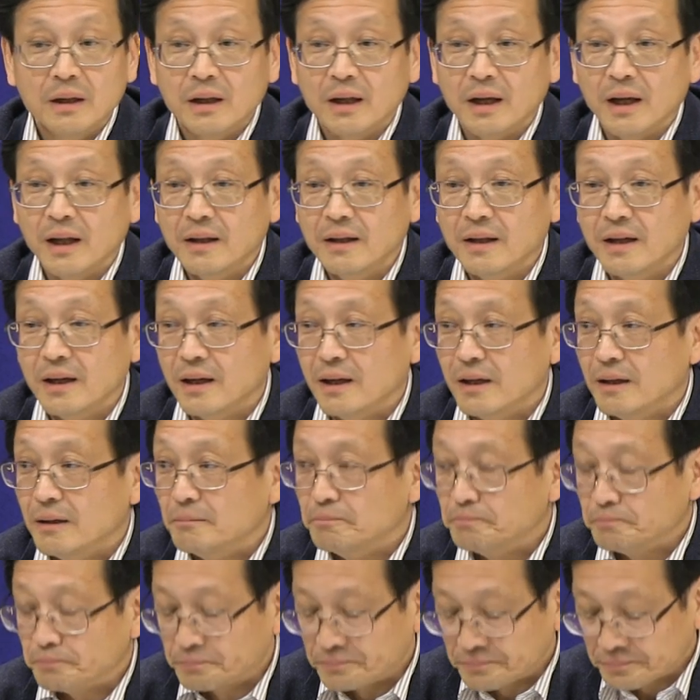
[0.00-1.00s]
And
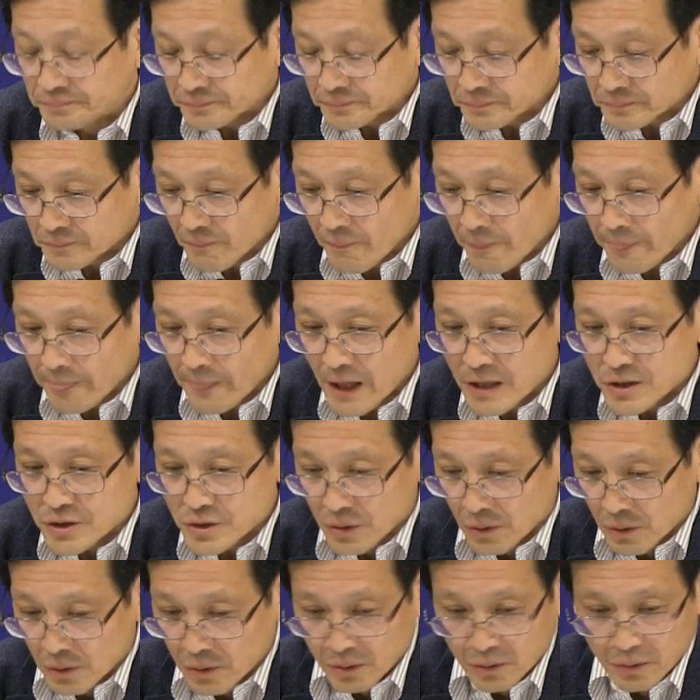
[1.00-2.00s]

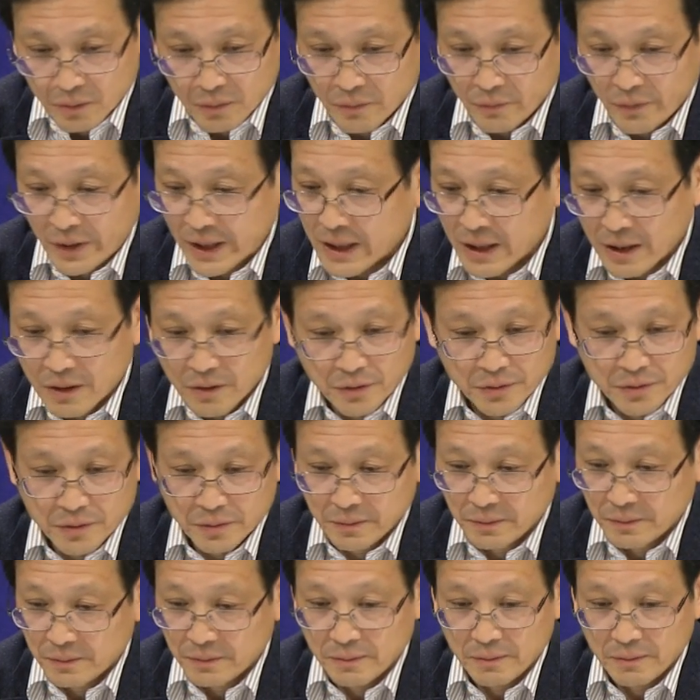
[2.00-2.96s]
so we cannot